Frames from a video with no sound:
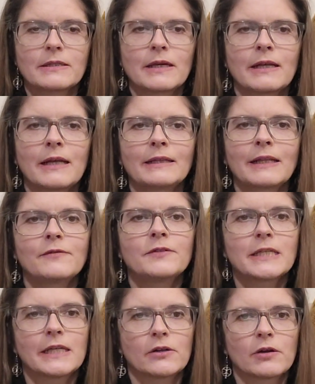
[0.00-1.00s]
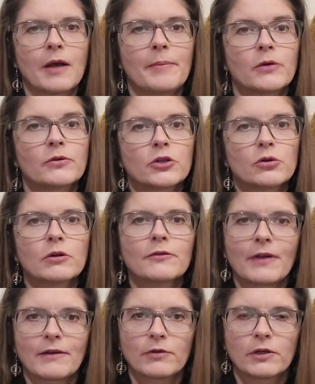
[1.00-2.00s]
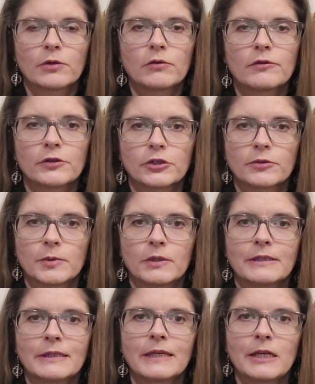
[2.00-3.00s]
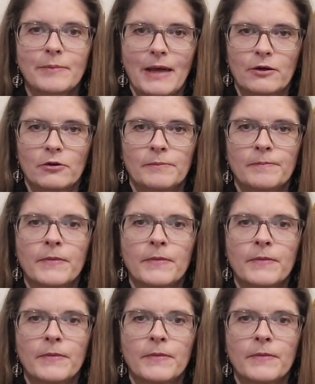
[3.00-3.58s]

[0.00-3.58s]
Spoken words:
and I'd love to hear about your favorite reversible knitting pattern.